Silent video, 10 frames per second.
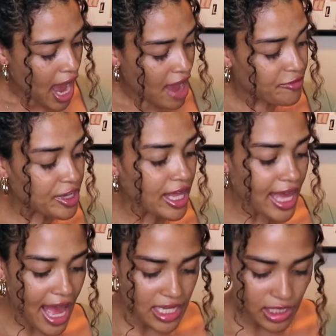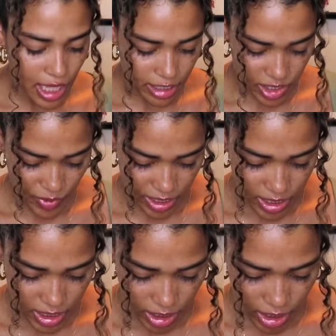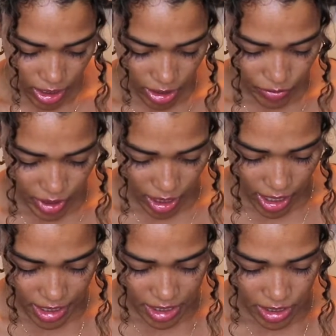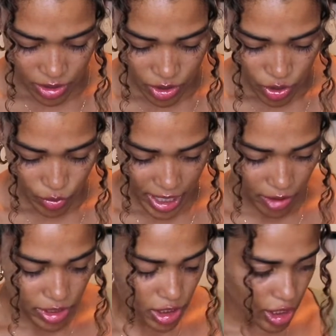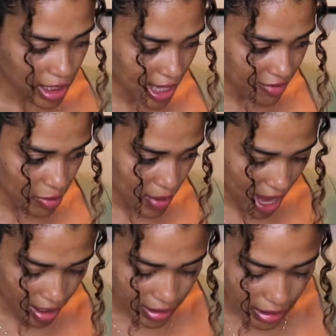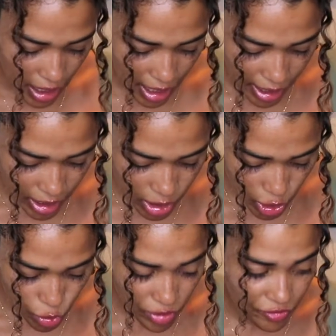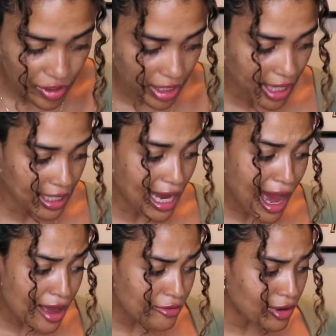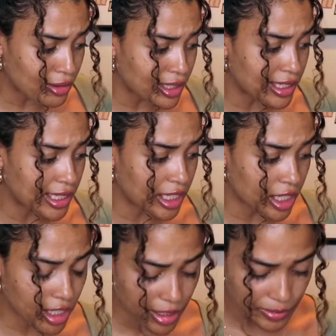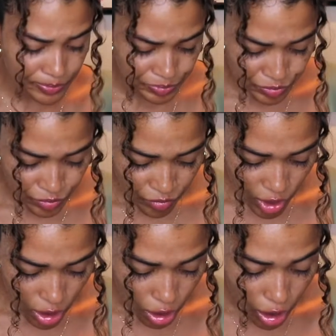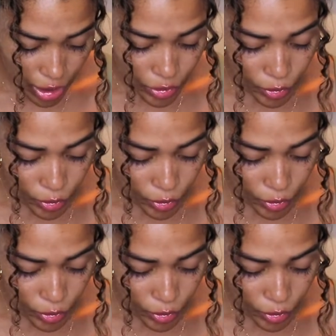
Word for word: I feel like it has a lot of space in here because when I was looking at the bag online, you could fit like an iPhone in here, a card